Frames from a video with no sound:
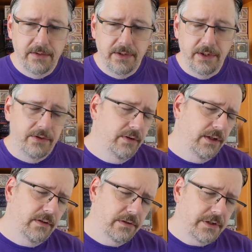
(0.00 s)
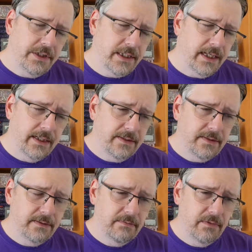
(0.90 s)
you know she's got
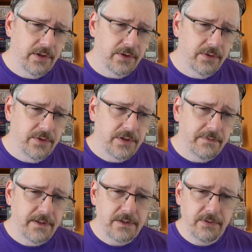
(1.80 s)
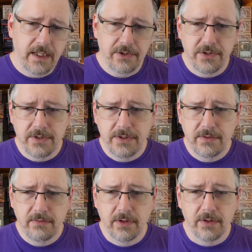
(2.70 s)
those defense reactions
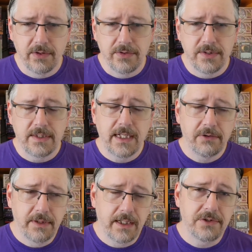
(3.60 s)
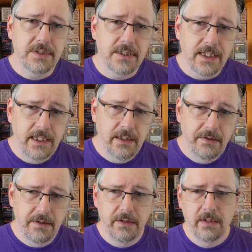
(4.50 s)
or those attack reactions in
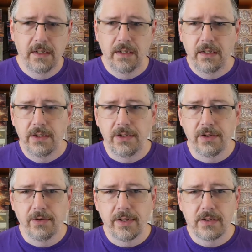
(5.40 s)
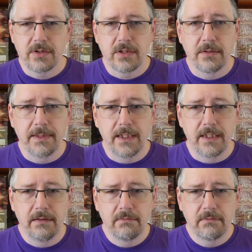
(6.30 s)
hand. You know that there's going to
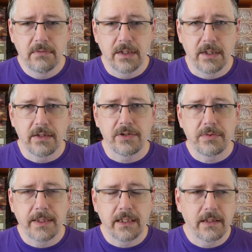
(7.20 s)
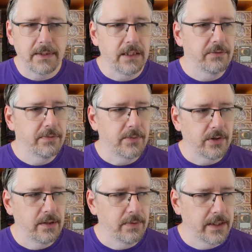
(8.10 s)
be another swing coming from
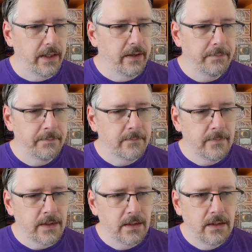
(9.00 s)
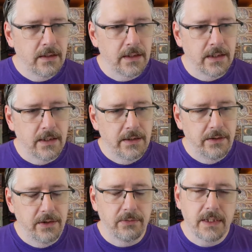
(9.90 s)
Dawnblade. You
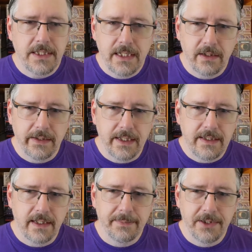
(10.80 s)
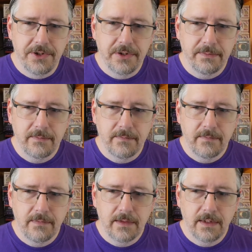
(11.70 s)
don't want to take all that damage,
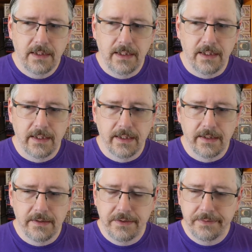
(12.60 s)
and